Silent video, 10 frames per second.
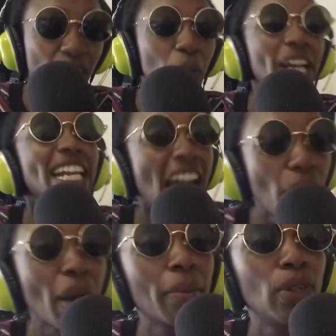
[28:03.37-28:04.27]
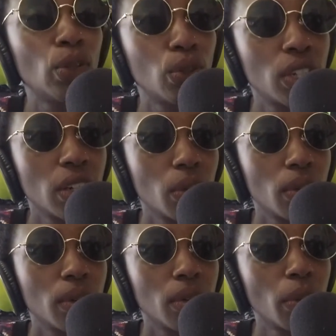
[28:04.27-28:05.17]
Wait, now I'm Luke.
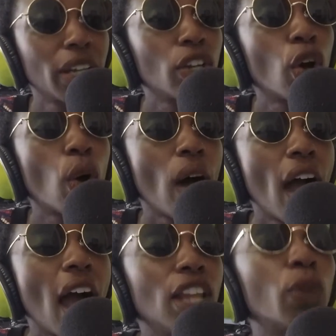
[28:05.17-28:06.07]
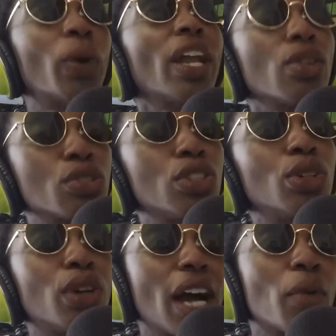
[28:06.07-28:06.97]
Wait, no. When I was
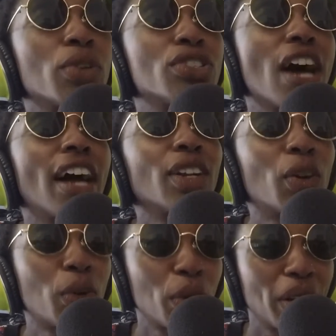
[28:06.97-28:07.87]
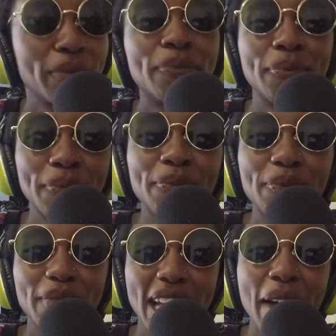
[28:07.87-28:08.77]
Luke, I was uncool.
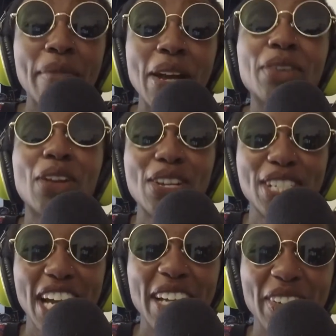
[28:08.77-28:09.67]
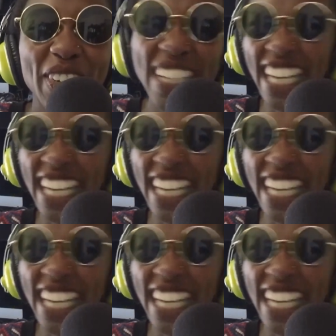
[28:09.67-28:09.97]
Yeah, my own logic. I know.